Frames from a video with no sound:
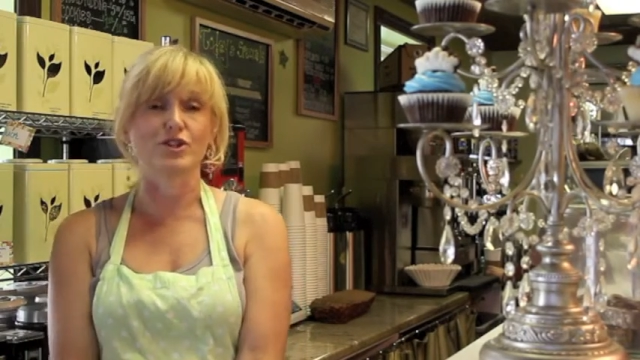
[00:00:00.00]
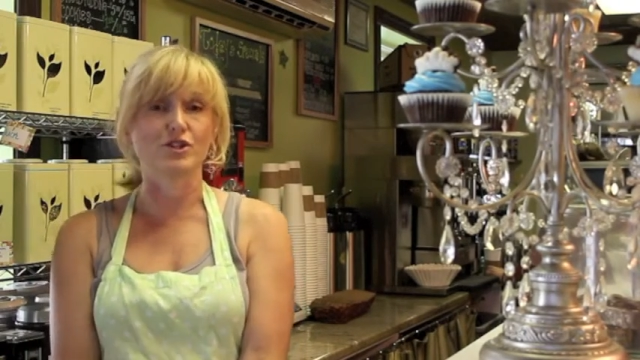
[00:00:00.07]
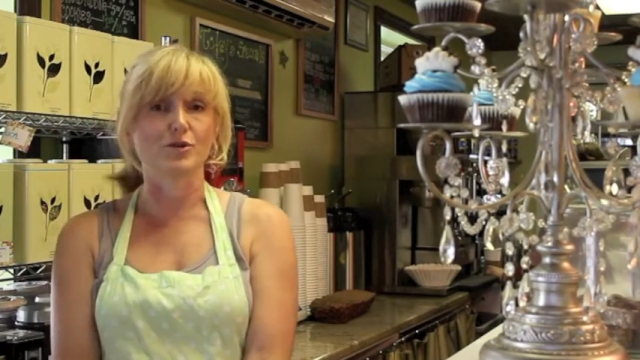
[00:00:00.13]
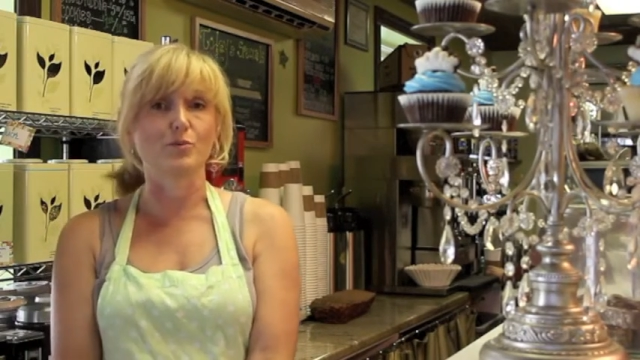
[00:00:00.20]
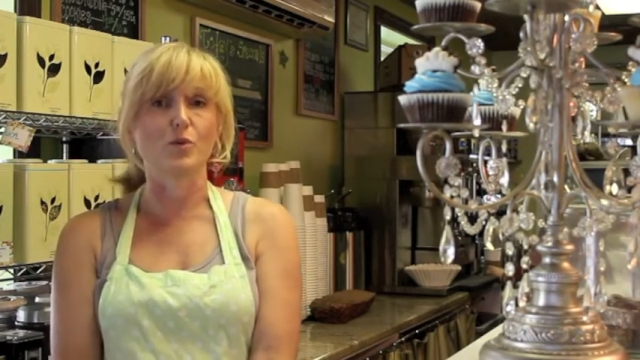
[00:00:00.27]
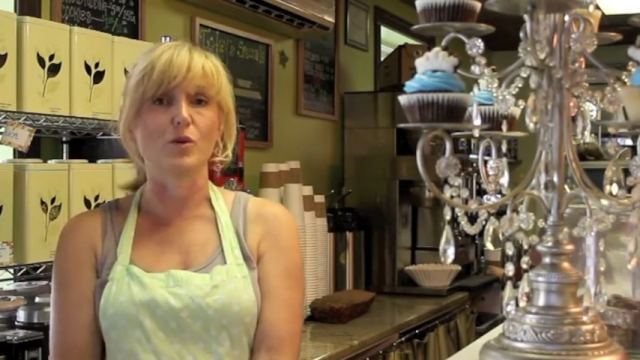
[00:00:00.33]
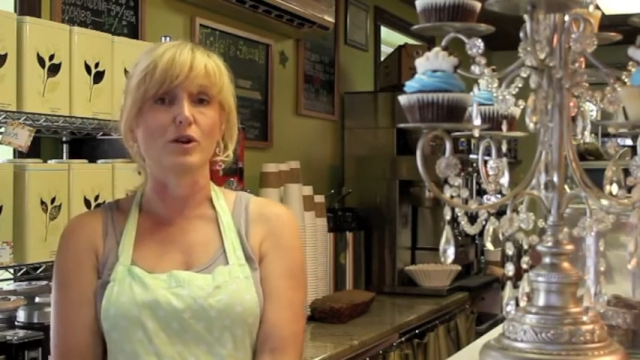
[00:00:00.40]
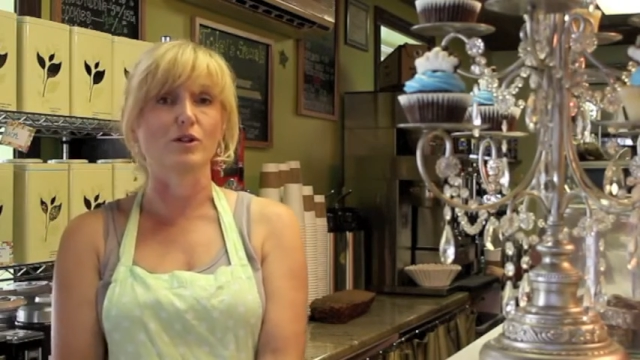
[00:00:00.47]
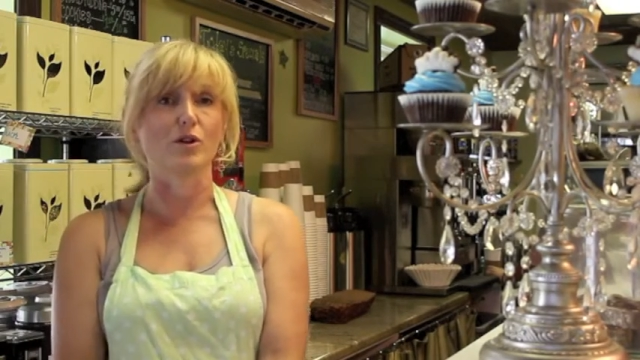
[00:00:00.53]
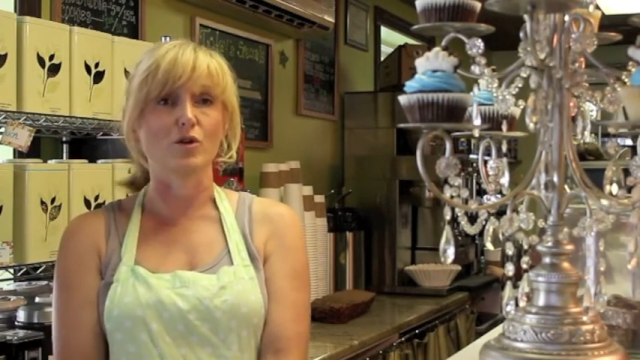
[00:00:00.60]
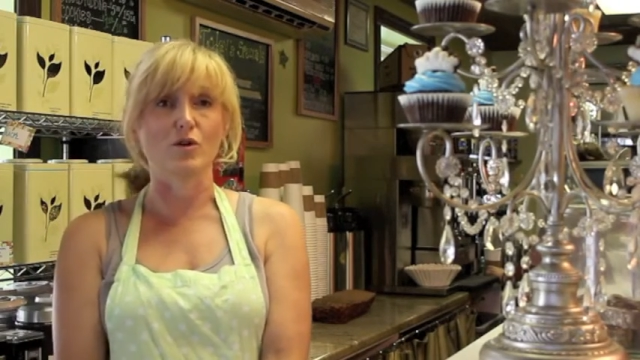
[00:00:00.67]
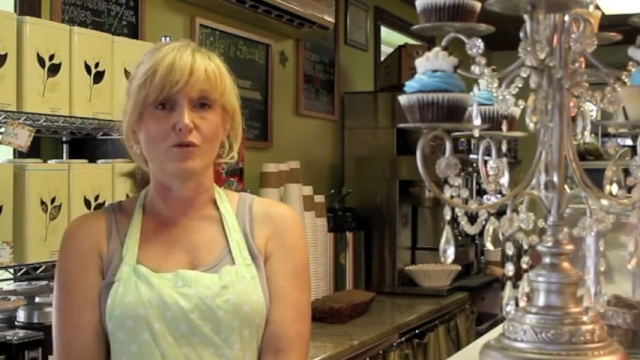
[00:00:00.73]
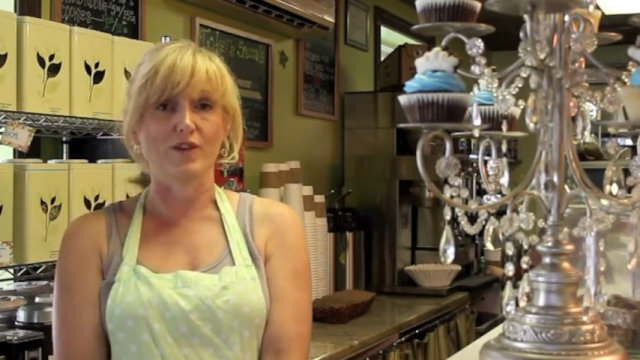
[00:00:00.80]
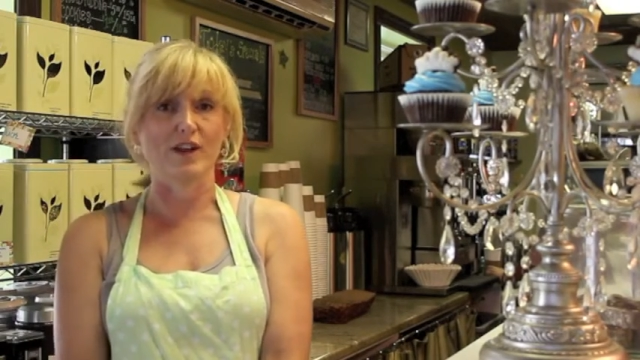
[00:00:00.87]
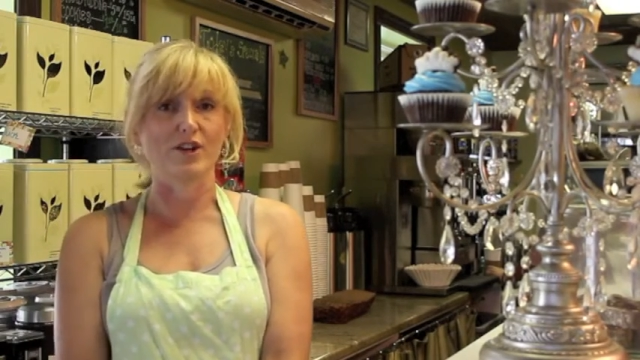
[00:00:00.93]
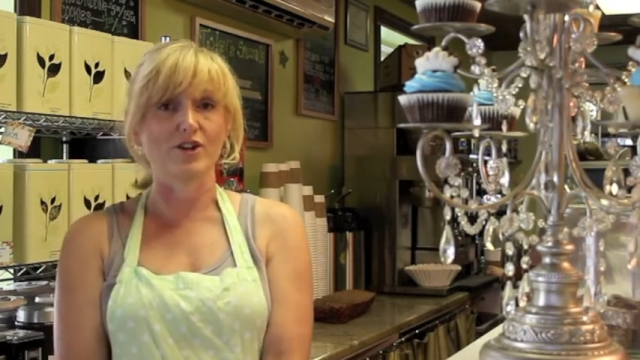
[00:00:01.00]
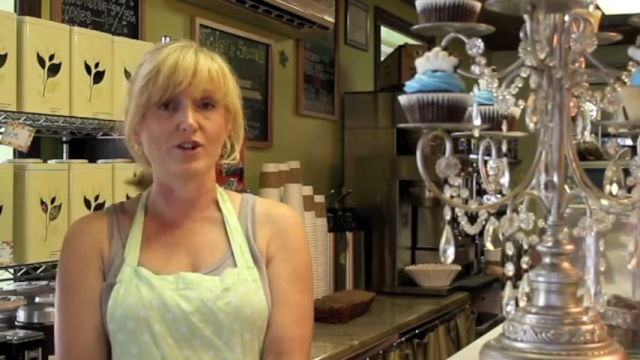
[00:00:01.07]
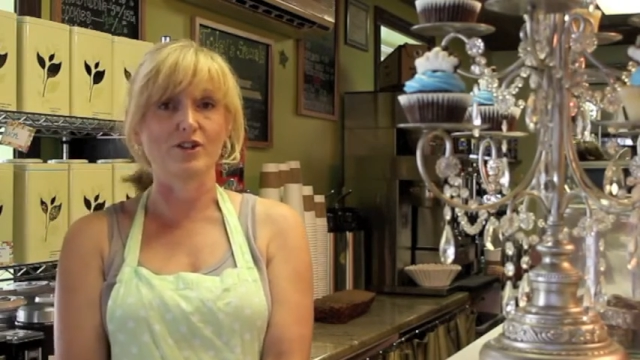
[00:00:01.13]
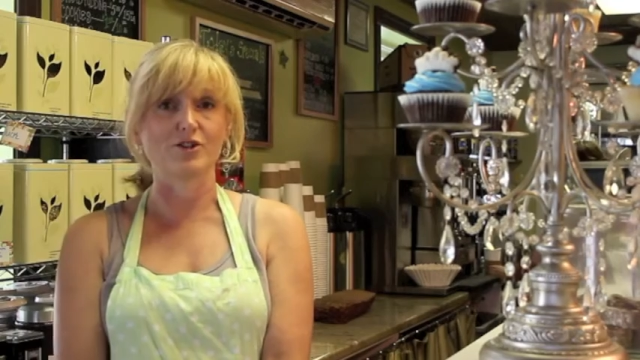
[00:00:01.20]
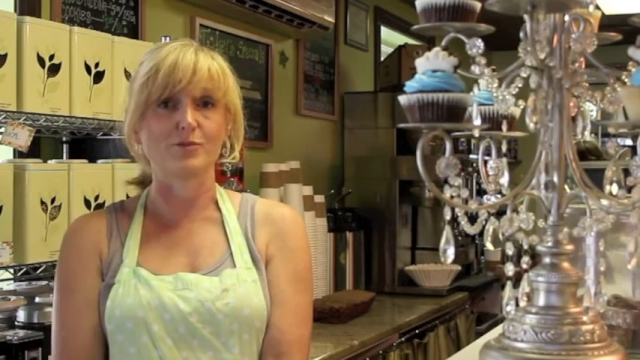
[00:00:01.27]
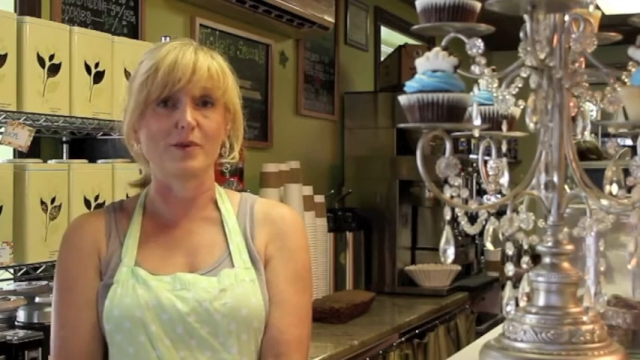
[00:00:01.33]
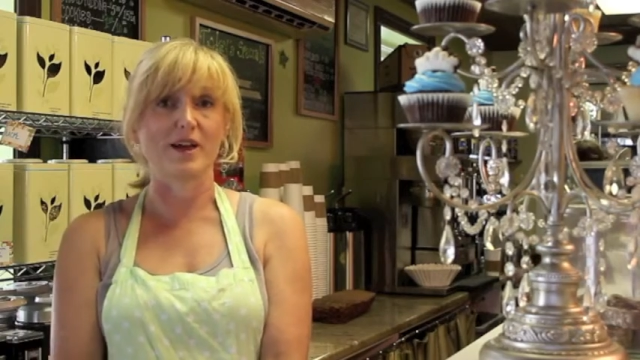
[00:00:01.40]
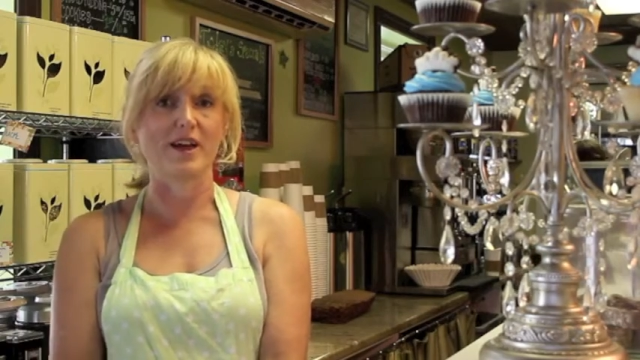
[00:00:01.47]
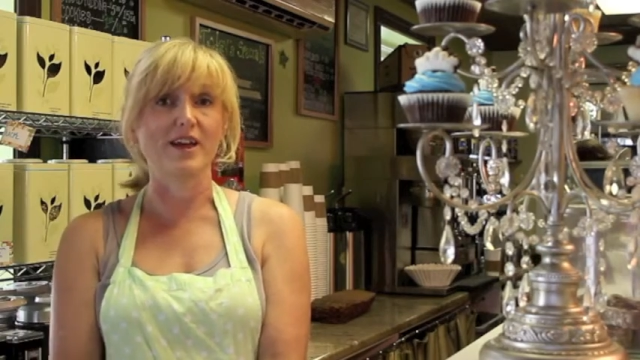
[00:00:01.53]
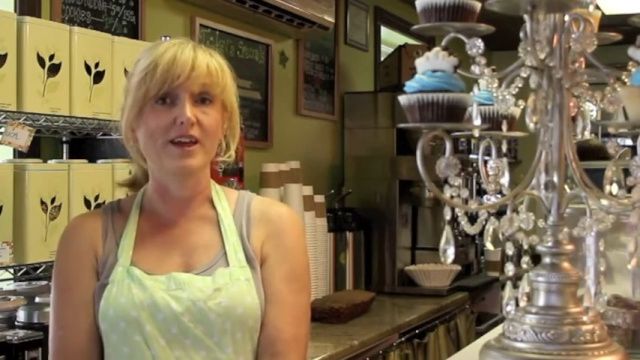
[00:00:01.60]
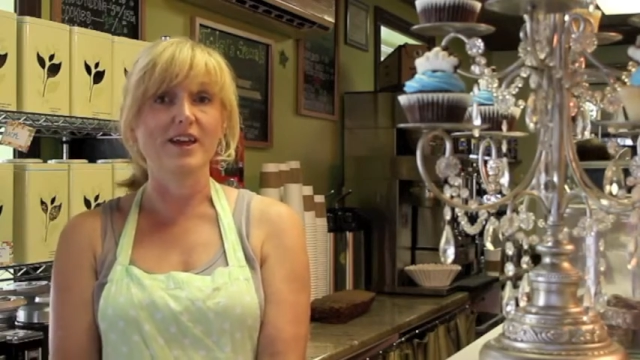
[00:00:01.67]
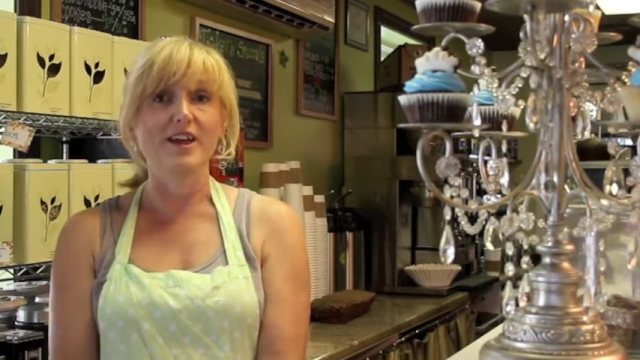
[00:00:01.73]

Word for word: to support local vendors, but